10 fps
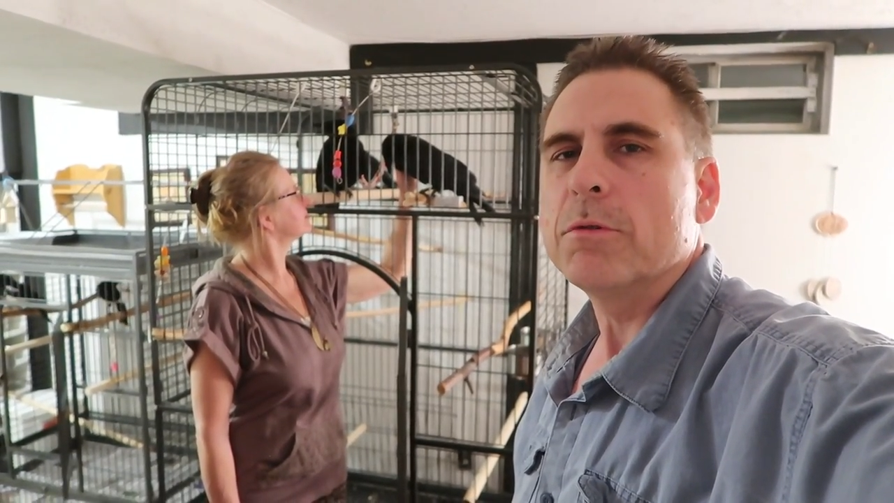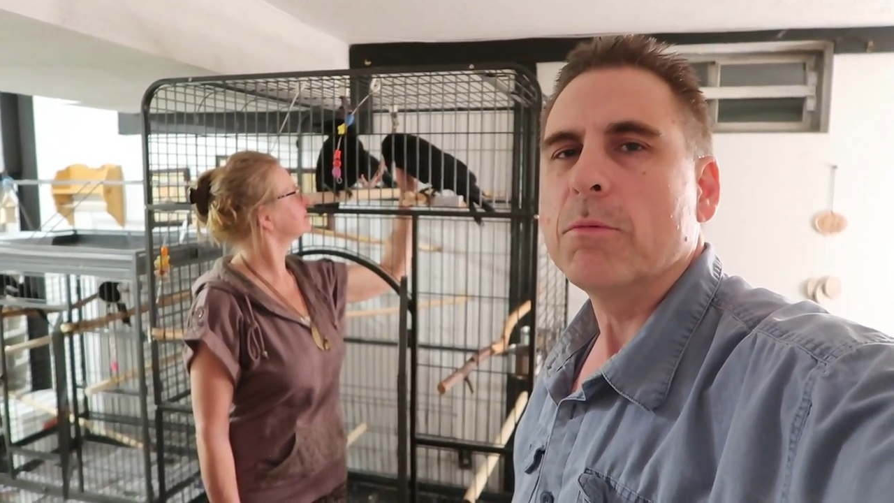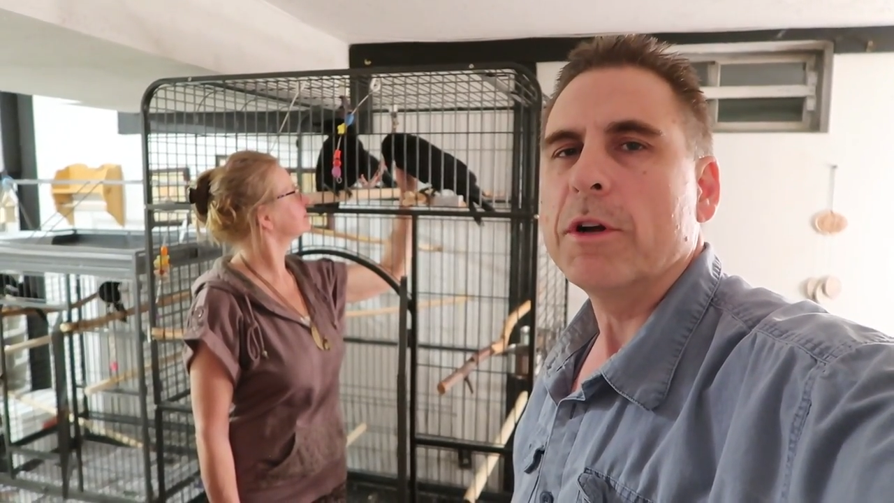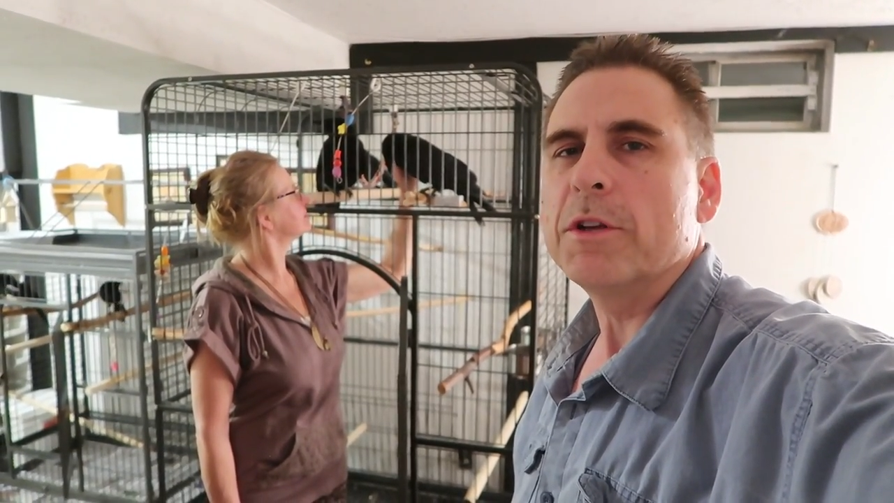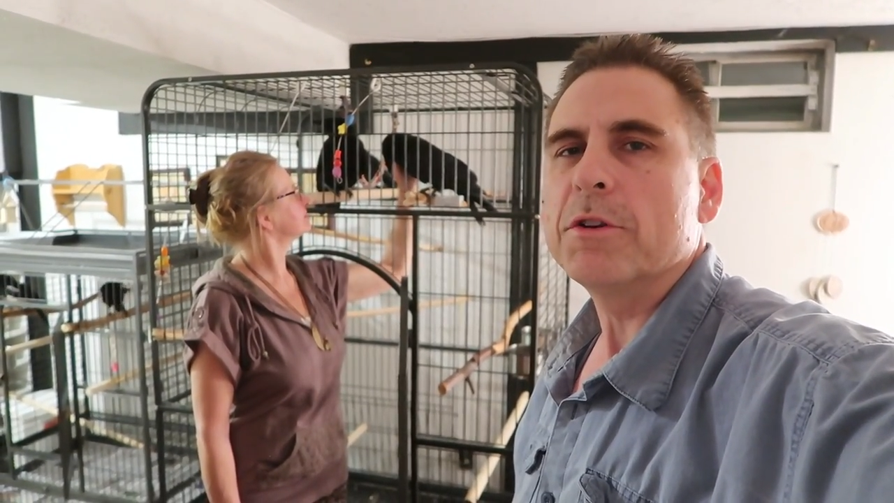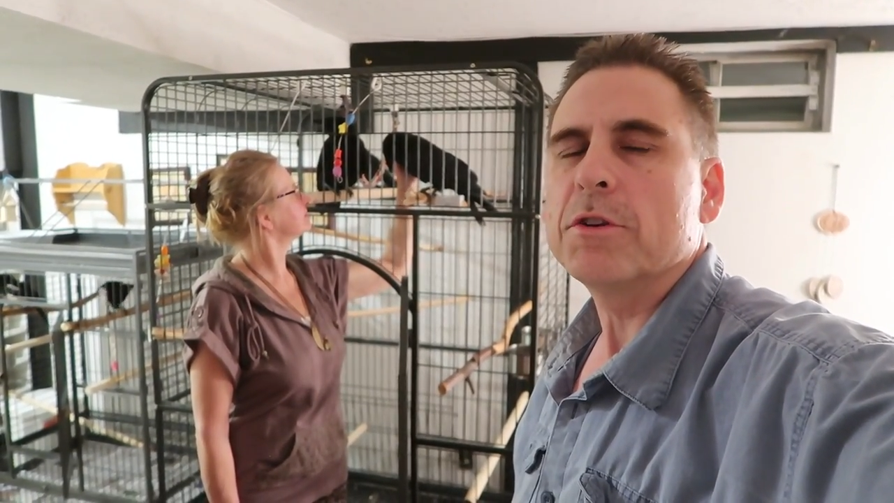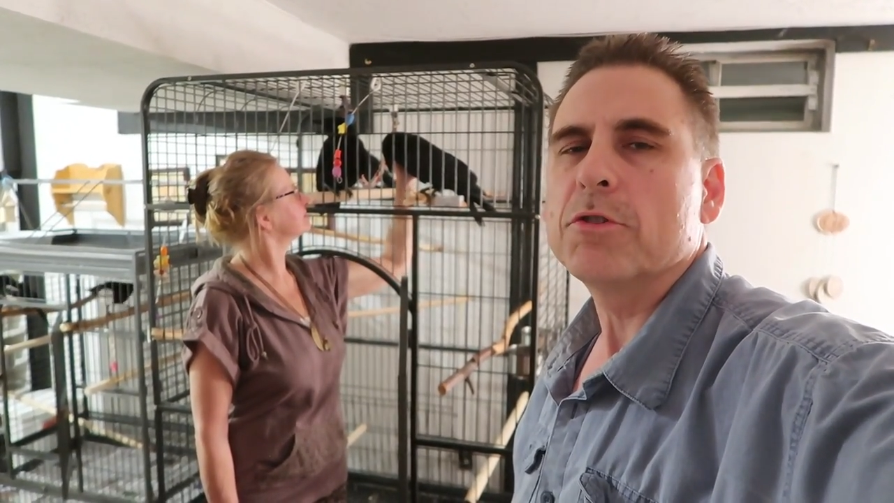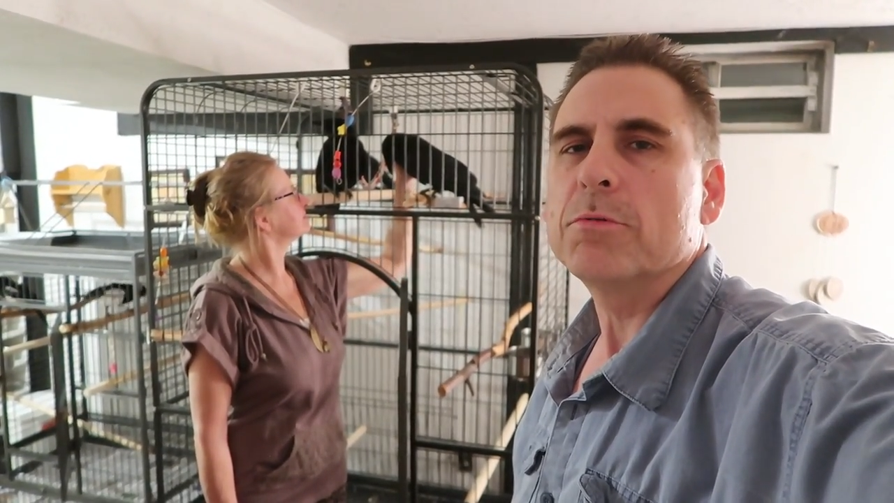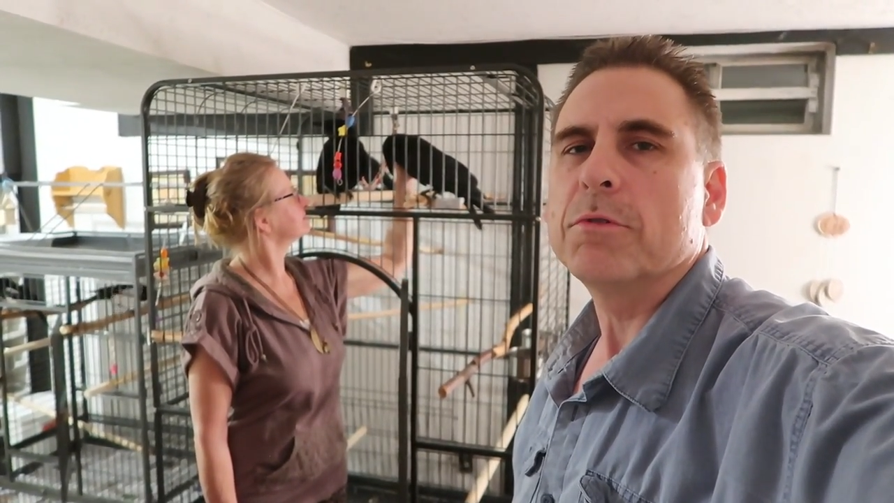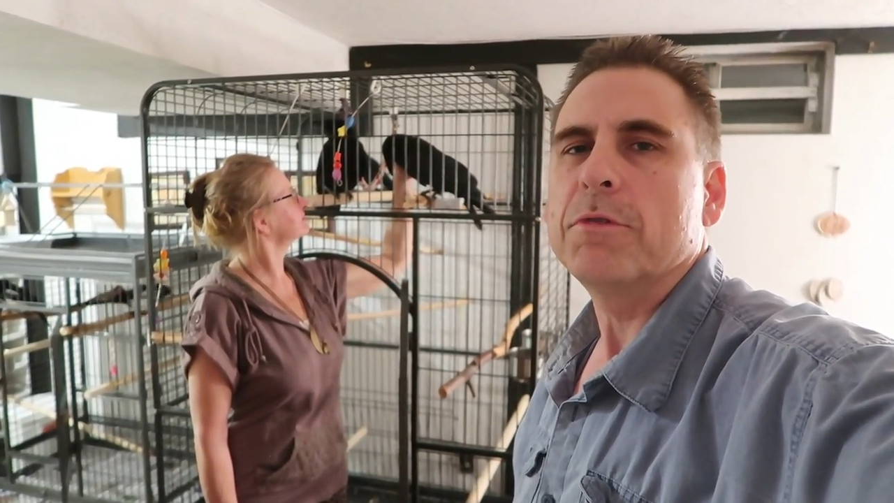Why didn't you just
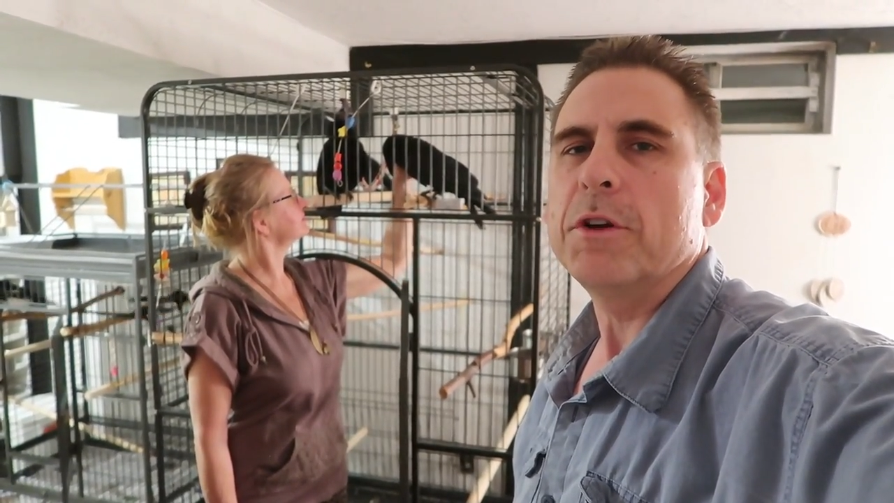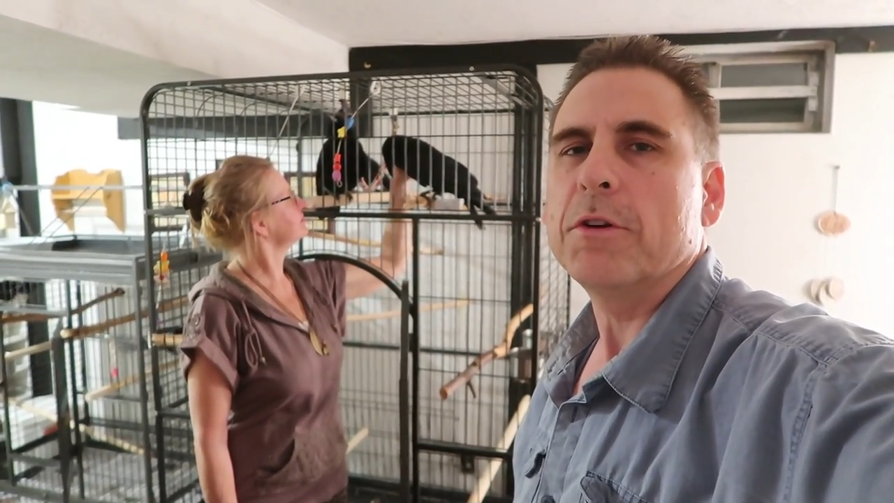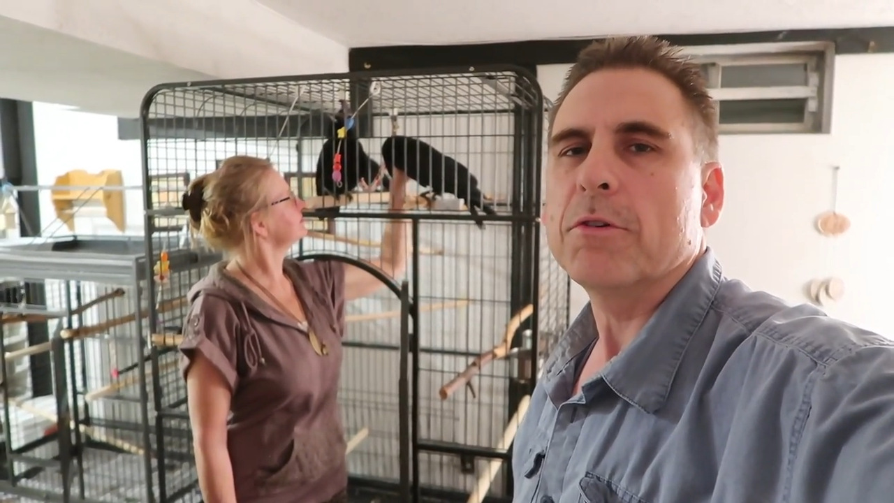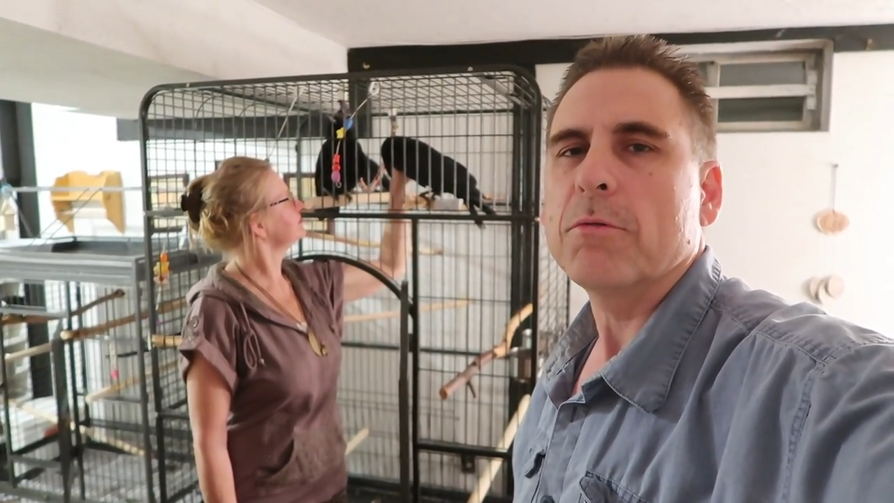show in the feeder?"